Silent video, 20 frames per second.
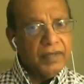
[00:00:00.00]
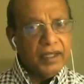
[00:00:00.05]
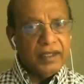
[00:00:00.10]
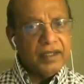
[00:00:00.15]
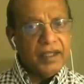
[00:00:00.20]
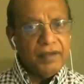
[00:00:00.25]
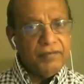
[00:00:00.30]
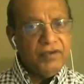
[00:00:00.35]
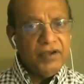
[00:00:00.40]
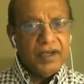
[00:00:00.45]

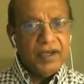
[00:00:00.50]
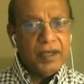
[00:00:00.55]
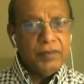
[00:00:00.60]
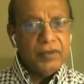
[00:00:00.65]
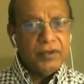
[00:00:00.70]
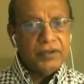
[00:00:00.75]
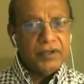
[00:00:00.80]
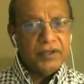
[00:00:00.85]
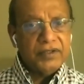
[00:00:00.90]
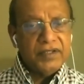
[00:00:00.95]
Have you come
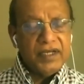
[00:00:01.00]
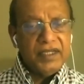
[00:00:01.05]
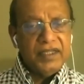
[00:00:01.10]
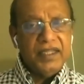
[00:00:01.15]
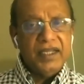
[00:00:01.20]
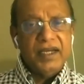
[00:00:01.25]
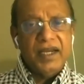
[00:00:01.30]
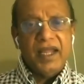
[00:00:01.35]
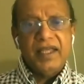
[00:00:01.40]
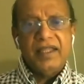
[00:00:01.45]
across
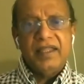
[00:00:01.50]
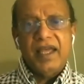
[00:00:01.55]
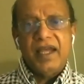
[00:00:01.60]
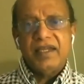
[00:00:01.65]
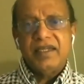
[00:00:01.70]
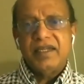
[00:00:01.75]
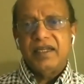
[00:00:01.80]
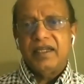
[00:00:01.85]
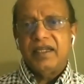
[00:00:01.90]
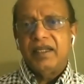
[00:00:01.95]
anything like
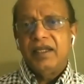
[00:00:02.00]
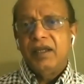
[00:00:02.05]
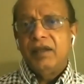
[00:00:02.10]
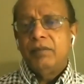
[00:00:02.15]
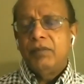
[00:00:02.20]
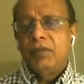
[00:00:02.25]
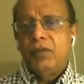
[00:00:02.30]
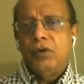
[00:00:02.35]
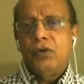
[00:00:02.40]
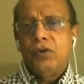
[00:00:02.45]
that
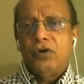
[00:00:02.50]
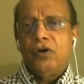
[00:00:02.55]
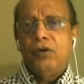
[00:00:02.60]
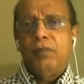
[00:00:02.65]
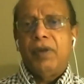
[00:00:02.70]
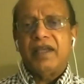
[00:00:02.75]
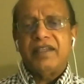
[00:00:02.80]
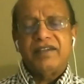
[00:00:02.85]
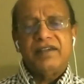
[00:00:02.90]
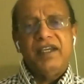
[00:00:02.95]
more
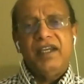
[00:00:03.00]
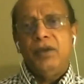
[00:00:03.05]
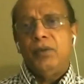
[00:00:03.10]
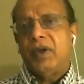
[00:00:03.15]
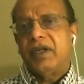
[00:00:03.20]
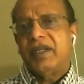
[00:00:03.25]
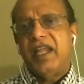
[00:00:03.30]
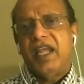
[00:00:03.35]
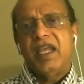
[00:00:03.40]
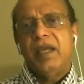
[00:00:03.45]
robustly?
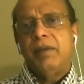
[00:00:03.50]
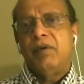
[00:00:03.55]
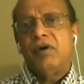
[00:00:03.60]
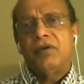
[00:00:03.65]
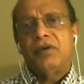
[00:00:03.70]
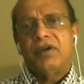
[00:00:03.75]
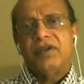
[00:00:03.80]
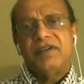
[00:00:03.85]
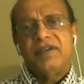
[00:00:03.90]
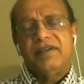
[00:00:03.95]
What I came
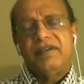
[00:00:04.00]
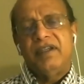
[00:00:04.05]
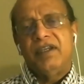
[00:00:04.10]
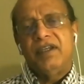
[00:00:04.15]
across is in